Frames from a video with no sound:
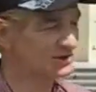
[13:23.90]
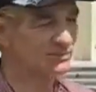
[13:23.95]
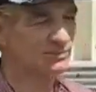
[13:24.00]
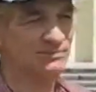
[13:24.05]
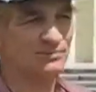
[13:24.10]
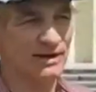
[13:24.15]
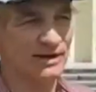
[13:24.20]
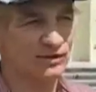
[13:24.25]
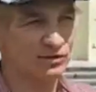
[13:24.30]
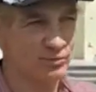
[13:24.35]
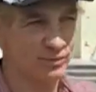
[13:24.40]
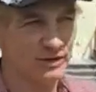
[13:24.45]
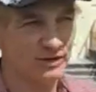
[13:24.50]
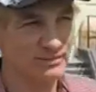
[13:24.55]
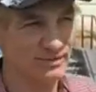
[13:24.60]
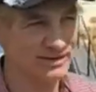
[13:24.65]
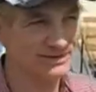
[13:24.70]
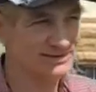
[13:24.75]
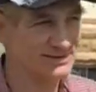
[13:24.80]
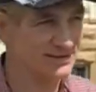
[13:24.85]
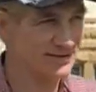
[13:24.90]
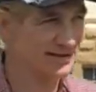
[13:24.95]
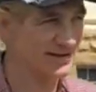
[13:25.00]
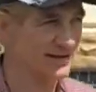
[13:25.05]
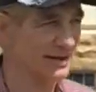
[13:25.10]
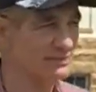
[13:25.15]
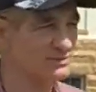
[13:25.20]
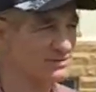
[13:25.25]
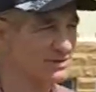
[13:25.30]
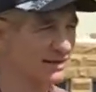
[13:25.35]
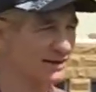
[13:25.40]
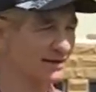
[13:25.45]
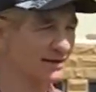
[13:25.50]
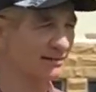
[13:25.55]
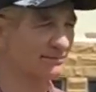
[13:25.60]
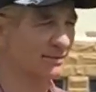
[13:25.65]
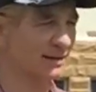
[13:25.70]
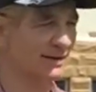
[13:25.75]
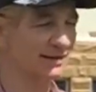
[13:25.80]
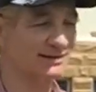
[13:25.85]
she would make $20 a day, and I was lucky
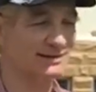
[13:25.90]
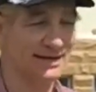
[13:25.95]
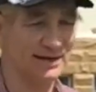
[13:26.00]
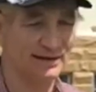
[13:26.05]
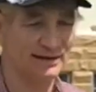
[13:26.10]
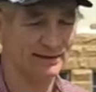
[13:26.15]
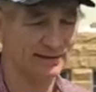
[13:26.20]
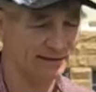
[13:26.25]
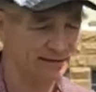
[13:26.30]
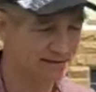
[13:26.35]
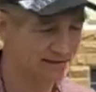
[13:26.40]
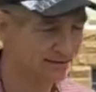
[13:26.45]
to make 10.